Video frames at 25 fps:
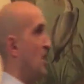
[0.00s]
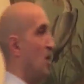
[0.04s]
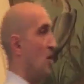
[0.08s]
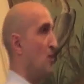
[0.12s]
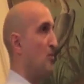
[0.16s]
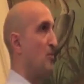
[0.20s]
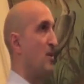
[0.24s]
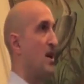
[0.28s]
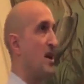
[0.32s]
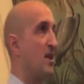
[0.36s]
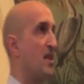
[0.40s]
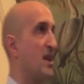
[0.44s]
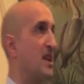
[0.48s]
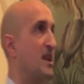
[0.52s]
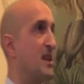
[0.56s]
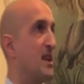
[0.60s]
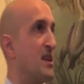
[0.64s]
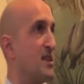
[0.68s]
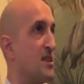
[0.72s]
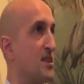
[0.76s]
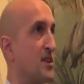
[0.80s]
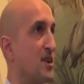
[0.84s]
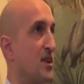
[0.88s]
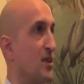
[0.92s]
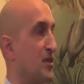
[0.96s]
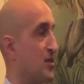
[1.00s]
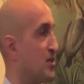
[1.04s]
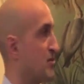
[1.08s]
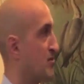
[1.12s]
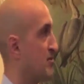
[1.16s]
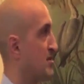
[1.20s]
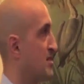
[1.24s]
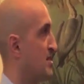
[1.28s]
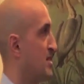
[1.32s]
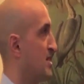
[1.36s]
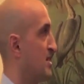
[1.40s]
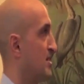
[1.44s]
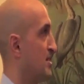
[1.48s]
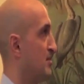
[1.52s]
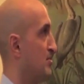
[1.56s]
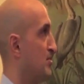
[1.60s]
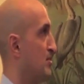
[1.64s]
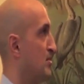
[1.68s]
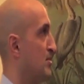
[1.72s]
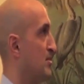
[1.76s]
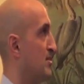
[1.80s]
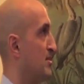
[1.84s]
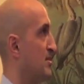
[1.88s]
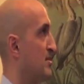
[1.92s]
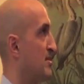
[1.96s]
on where they need to go to return the
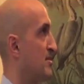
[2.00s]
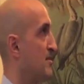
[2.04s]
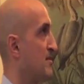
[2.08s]
ball?